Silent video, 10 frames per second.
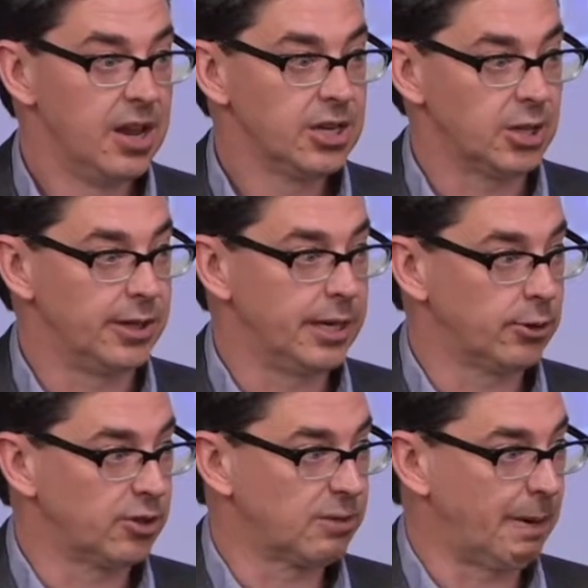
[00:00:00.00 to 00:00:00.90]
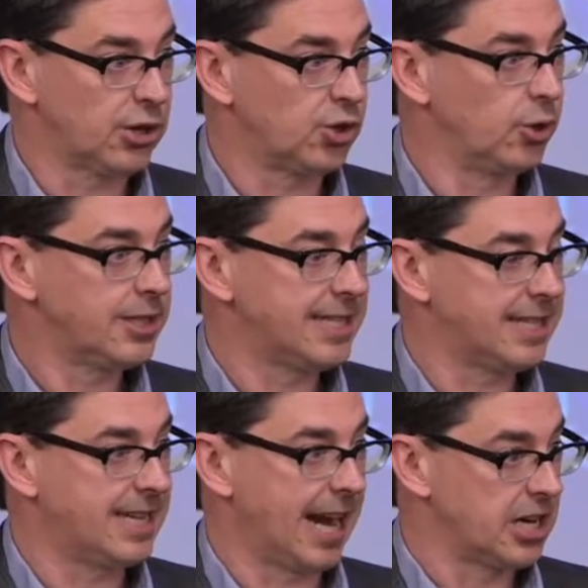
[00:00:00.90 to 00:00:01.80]
So these are special
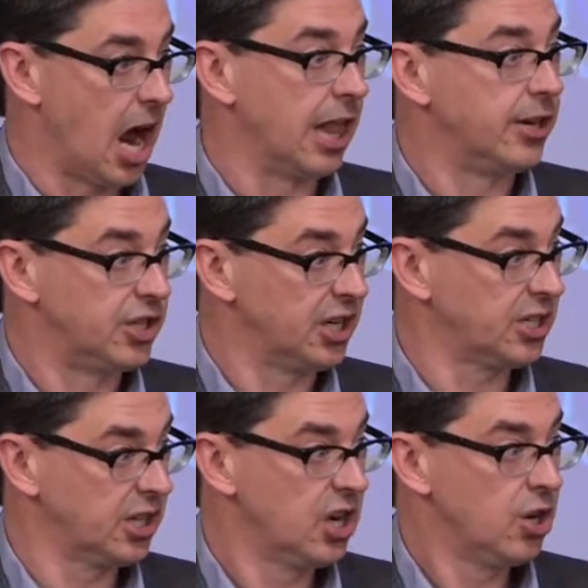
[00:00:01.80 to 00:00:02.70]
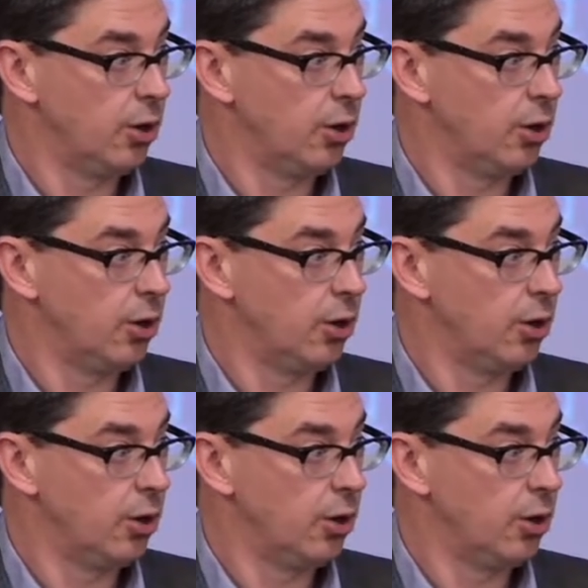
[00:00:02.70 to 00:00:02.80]
technologists